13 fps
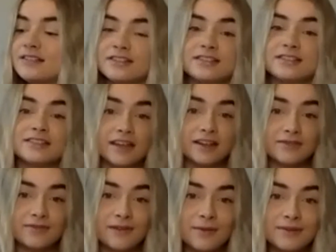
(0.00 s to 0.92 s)
as
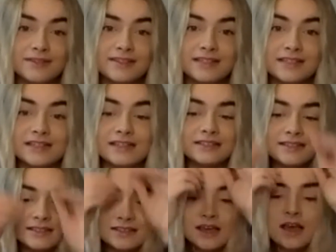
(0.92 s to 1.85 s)
sunflower
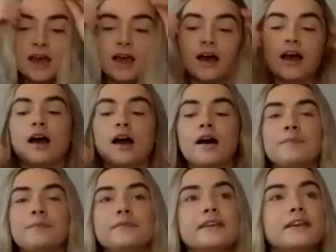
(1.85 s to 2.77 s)
seeds,
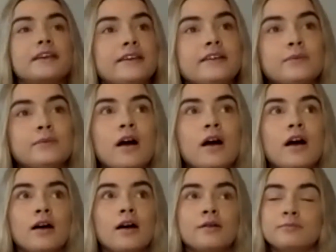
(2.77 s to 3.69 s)

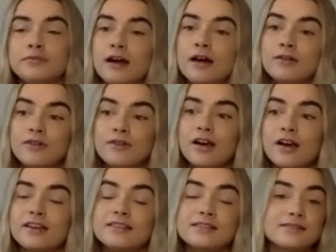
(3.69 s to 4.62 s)
quinoa, brown
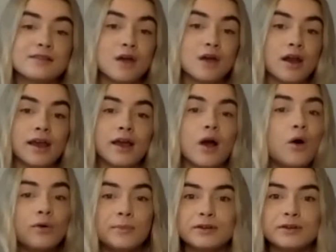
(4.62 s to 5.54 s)
rice,
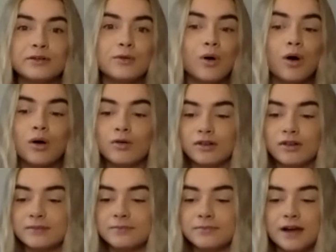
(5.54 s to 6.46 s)
wholemeal or whole
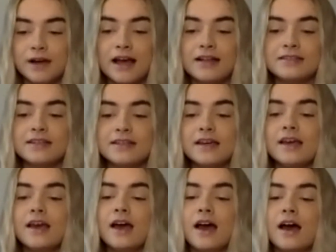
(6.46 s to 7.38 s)
grain bread,
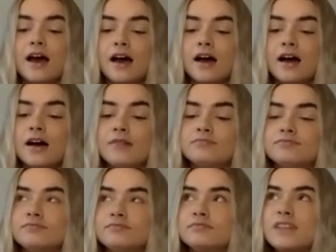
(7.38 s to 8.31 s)

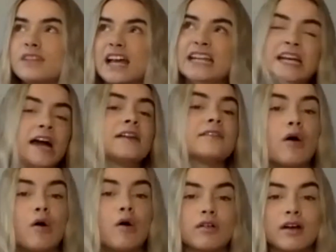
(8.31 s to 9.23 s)
any kind of
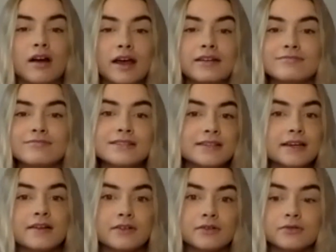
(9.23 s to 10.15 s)
whole grain
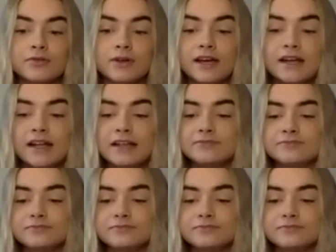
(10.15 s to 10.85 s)
cereal, really.